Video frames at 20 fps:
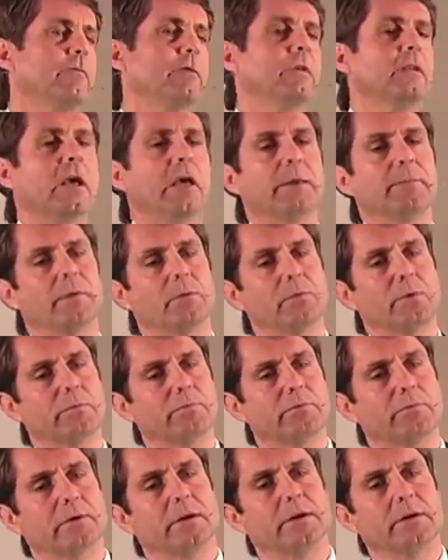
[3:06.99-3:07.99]
Every time that we
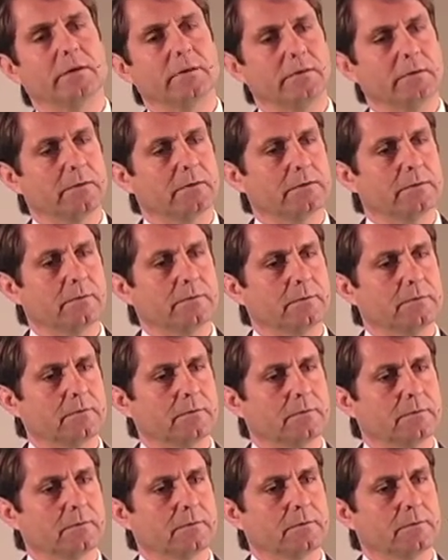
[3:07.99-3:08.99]
breathe,
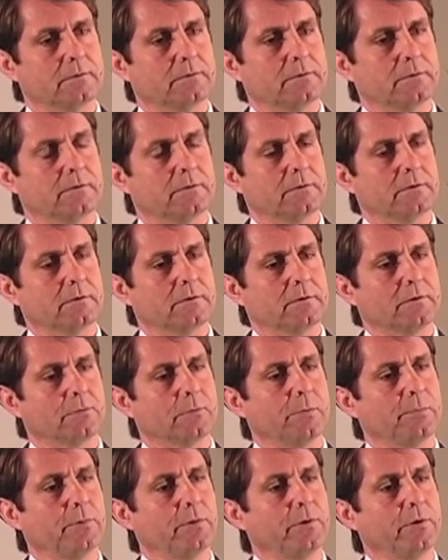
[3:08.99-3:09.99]

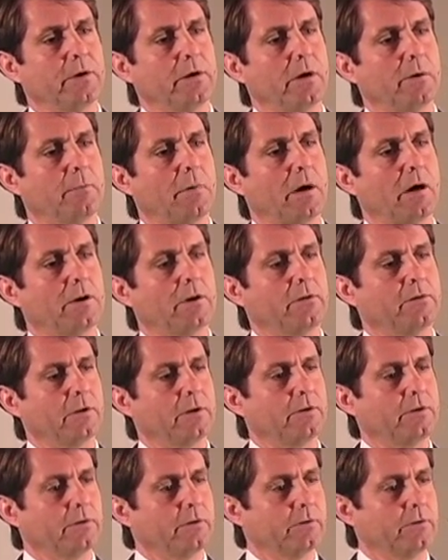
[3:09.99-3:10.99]
we're putting our bodies
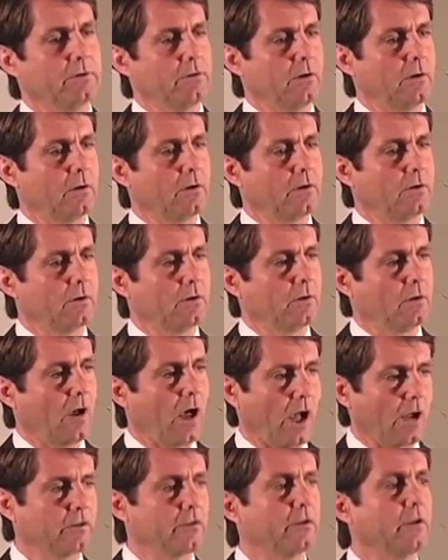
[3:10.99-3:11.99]
under
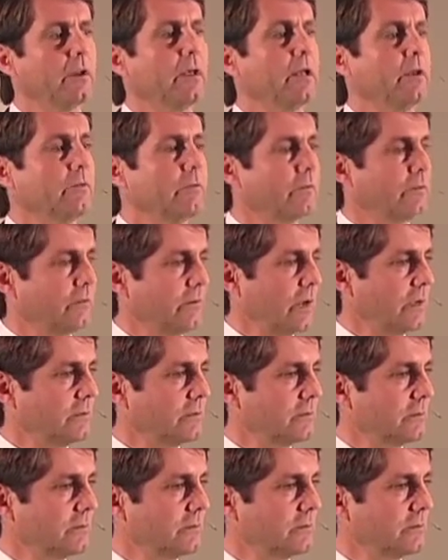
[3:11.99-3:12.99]
oxidative stress.
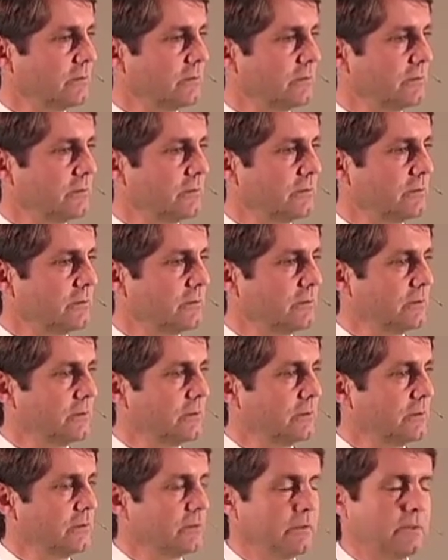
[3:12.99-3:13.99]

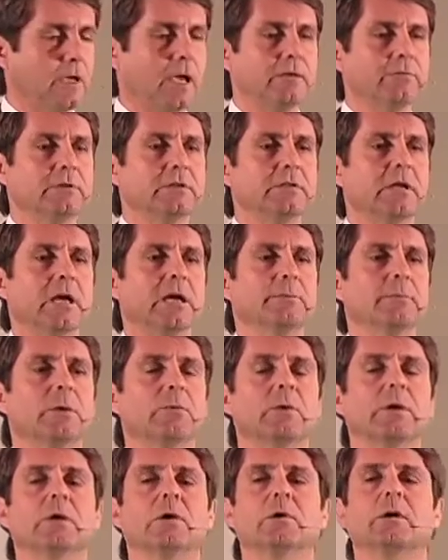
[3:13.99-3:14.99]
Every time
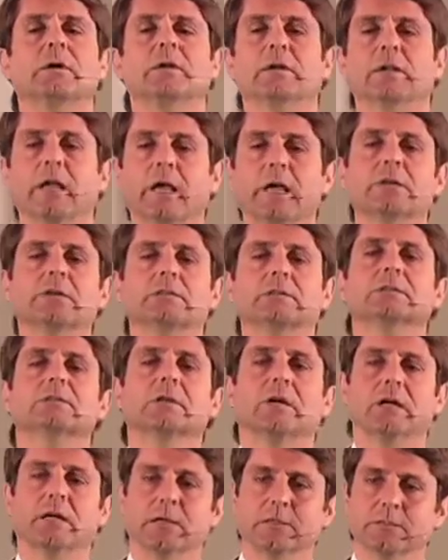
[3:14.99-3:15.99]
that we go out and
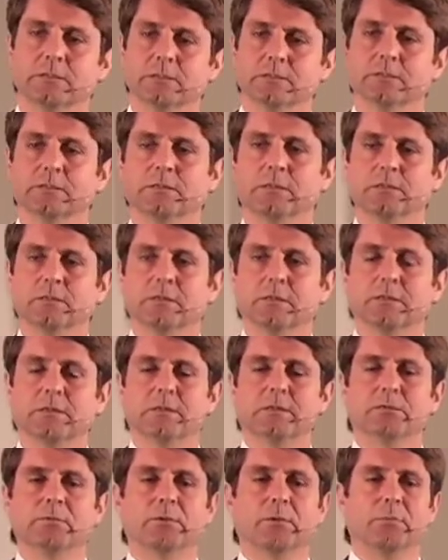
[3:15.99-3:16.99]
exercise,
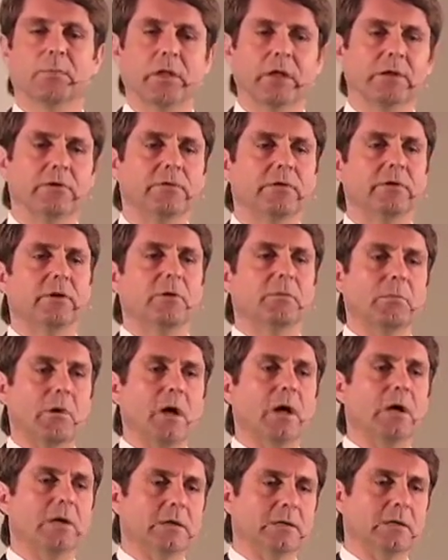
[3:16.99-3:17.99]
we're placing our
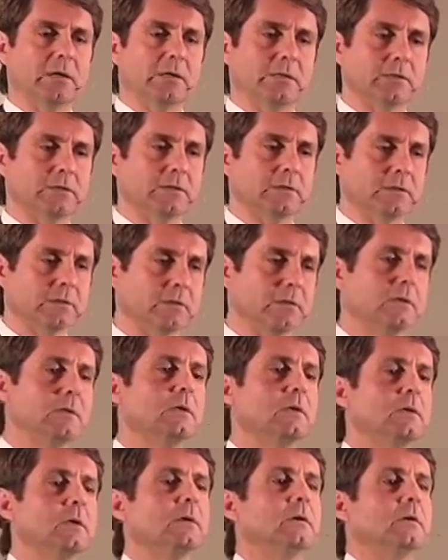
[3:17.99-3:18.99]
body under
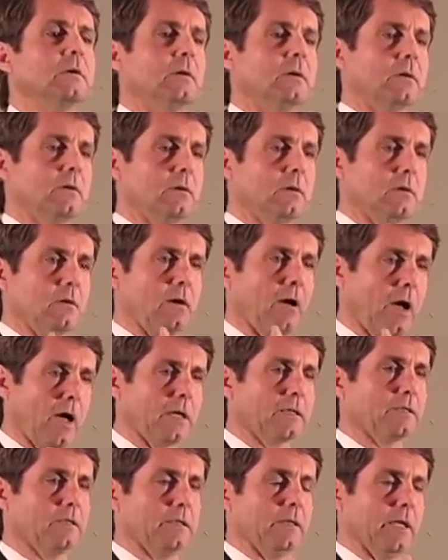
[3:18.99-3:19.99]

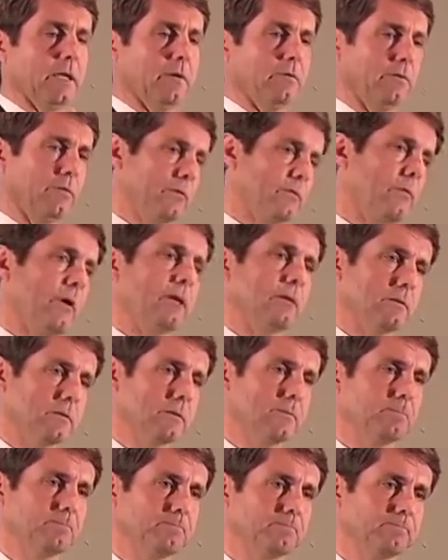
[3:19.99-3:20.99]
oxidative stress.
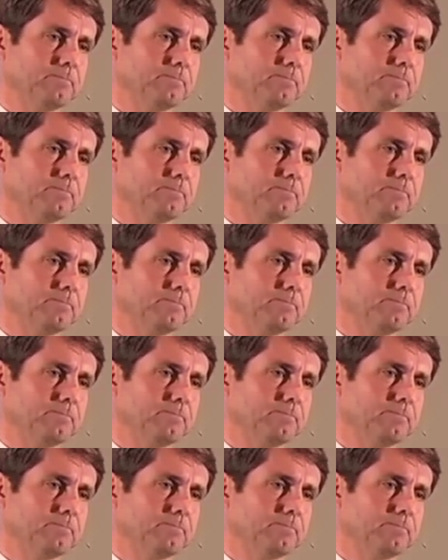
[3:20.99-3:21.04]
